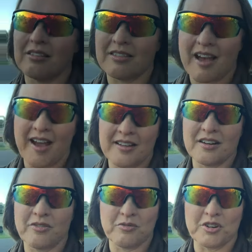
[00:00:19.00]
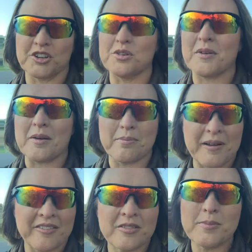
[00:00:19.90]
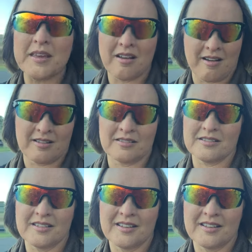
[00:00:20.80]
a lot of work. You went above and beyond